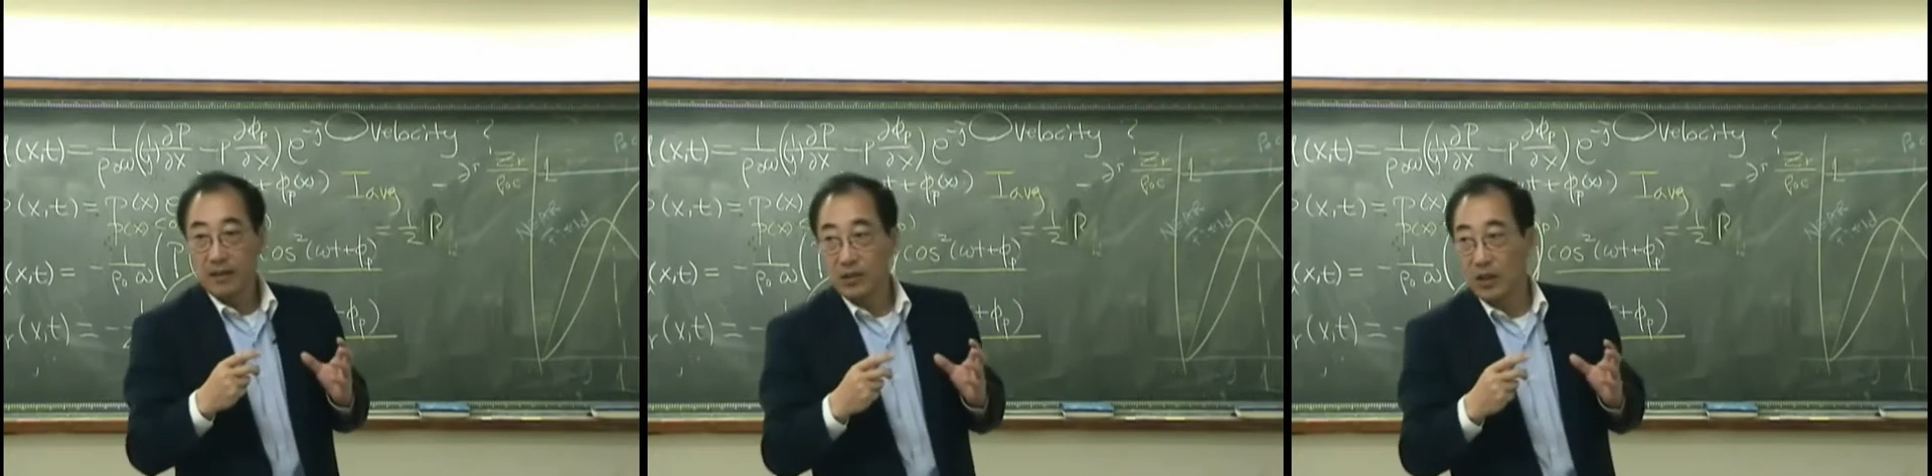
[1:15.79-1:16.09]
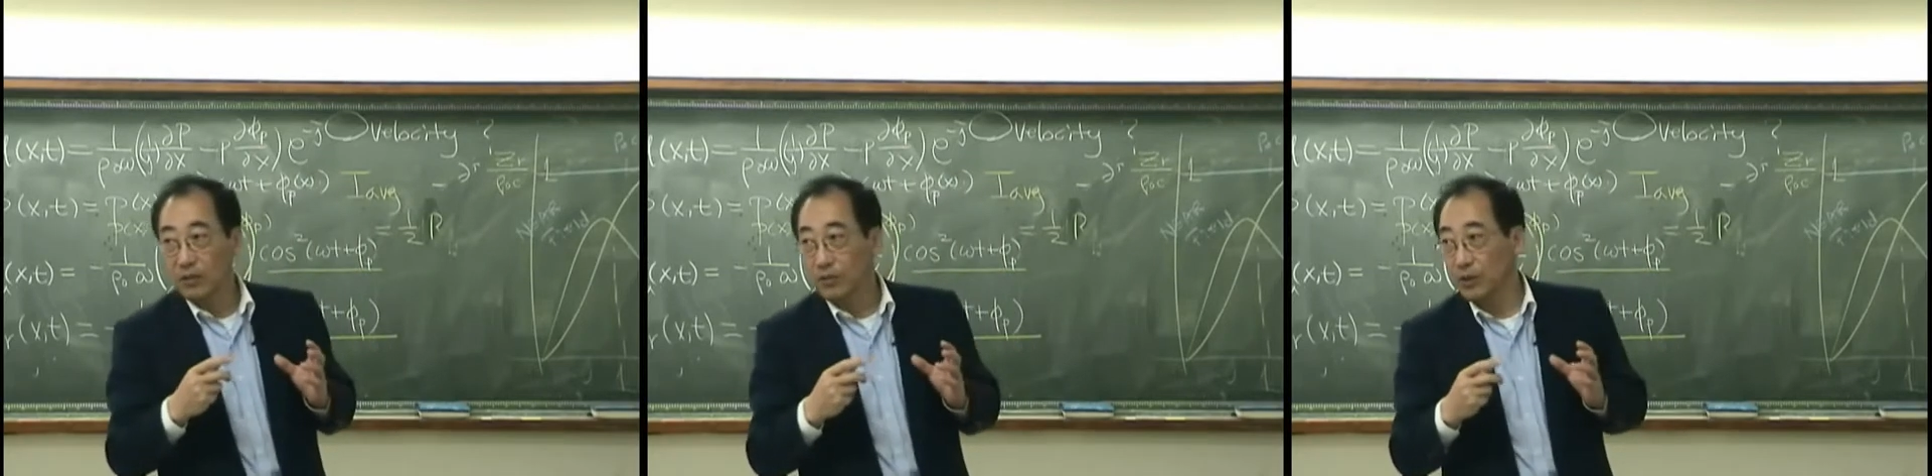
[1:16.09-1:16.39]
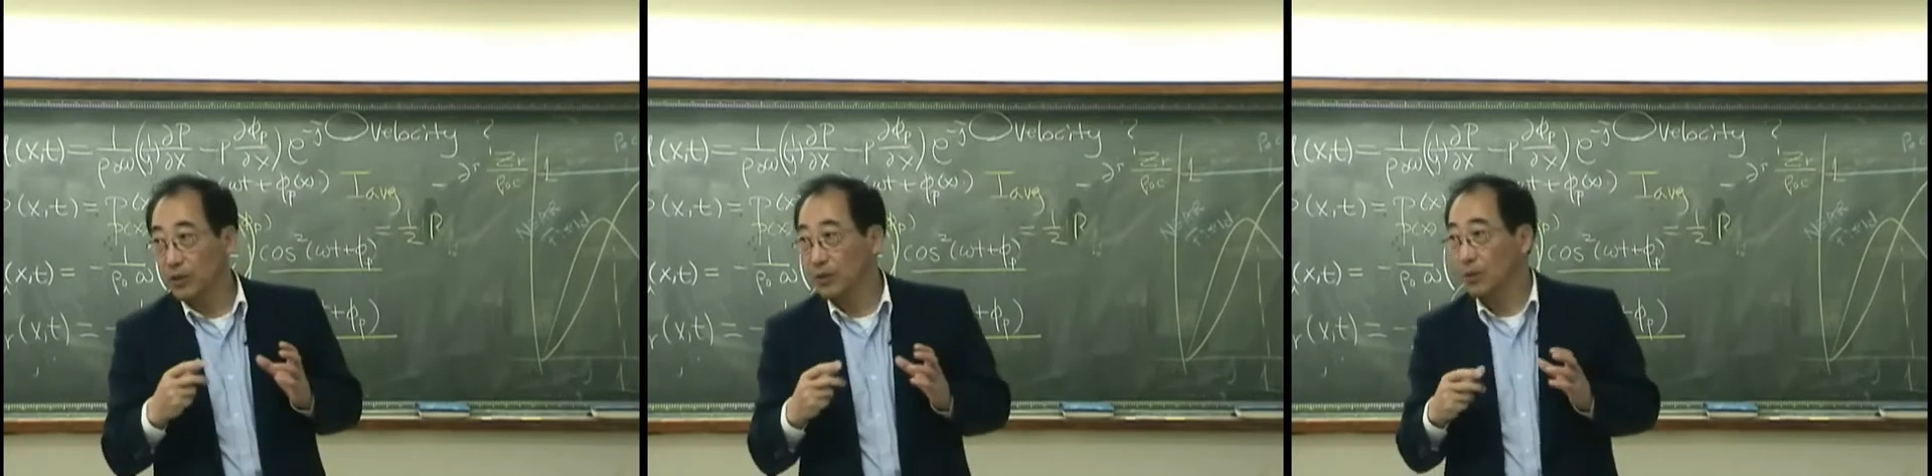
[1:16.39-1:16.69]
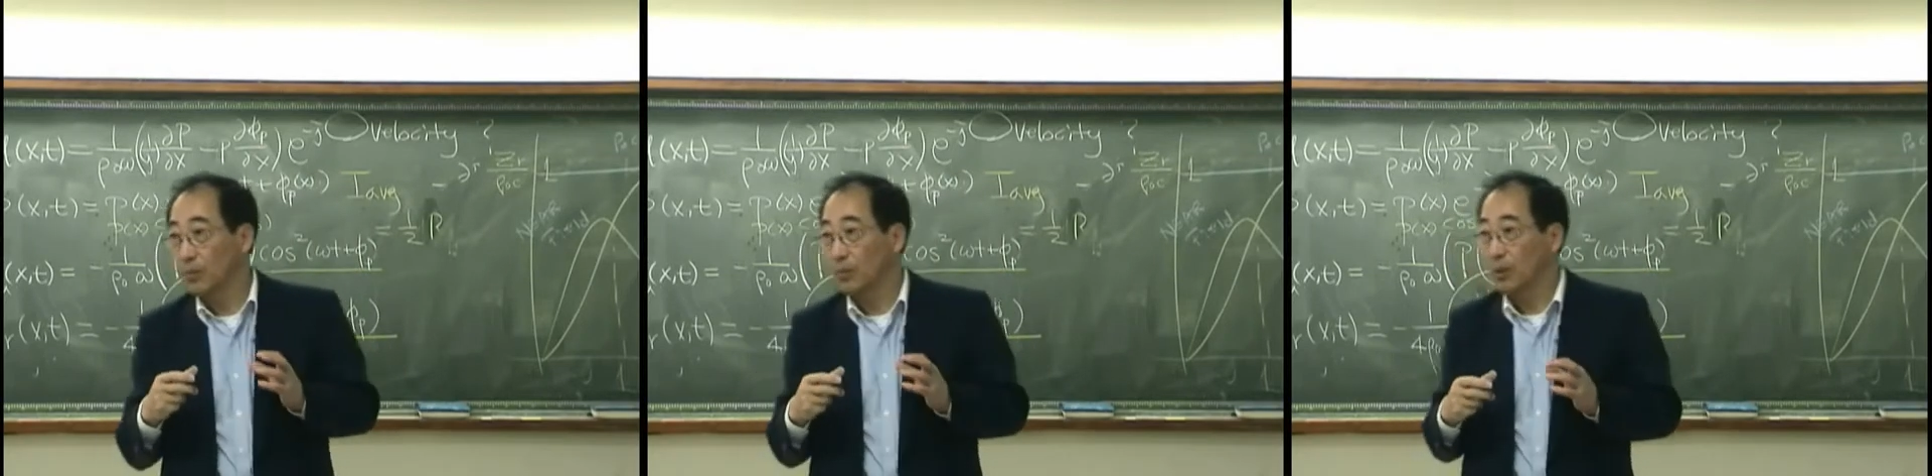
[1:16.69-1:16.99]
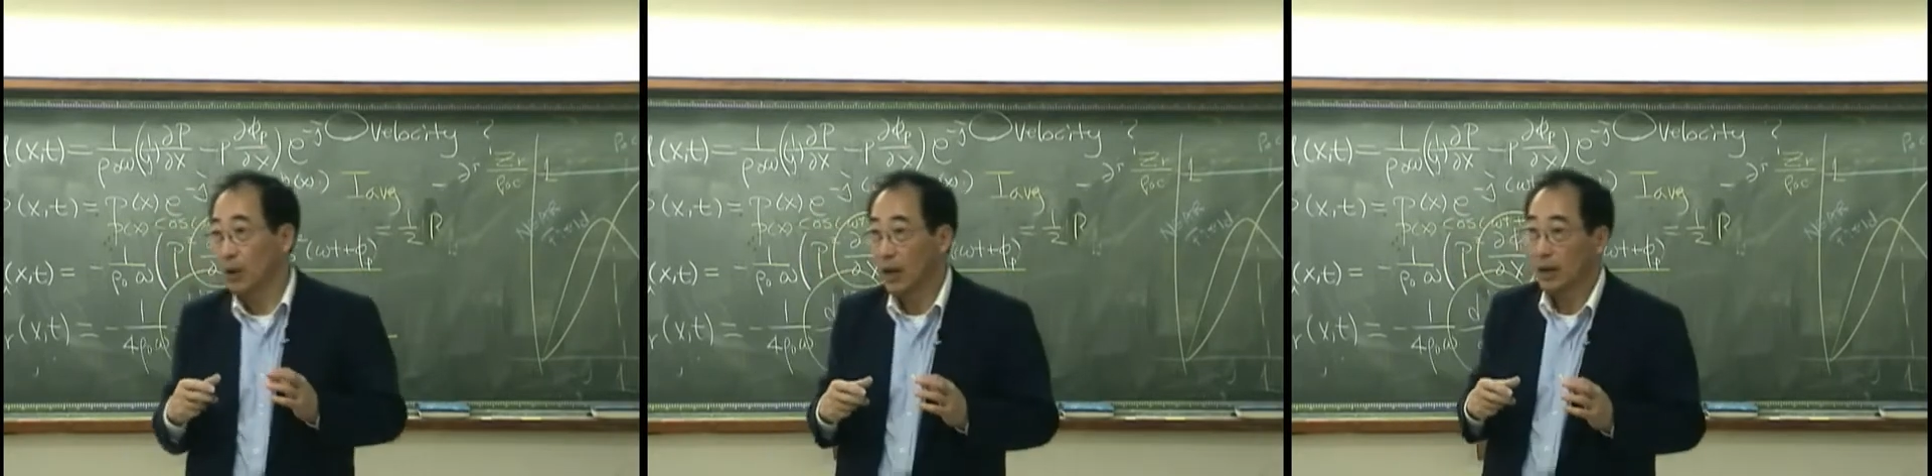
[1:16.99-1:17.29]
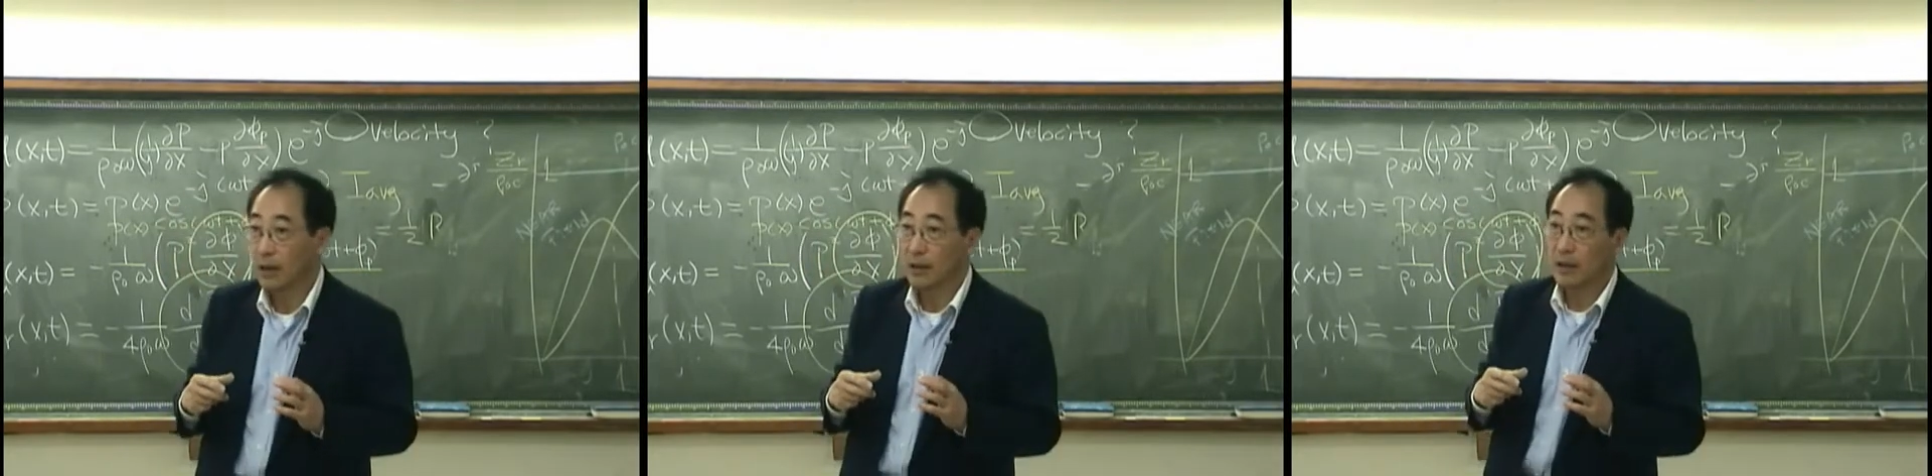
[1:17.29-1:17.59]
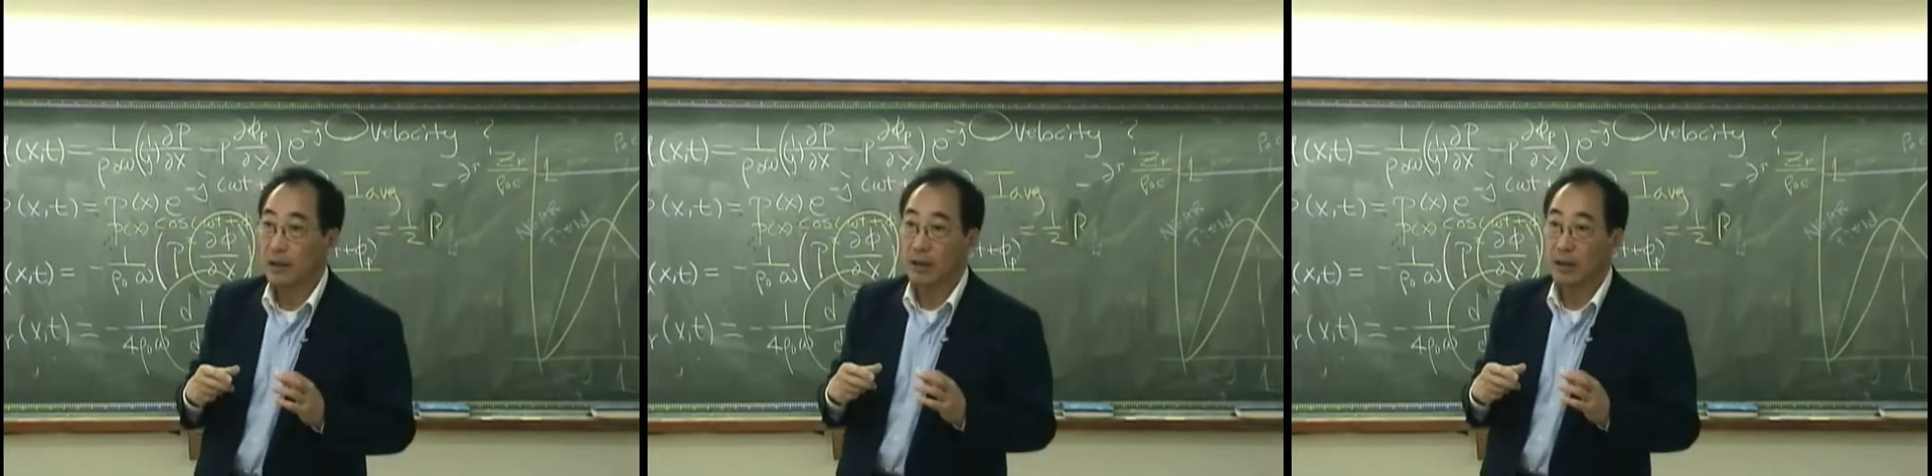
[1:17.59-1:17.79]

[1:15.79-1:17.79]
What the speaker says: sound field more likely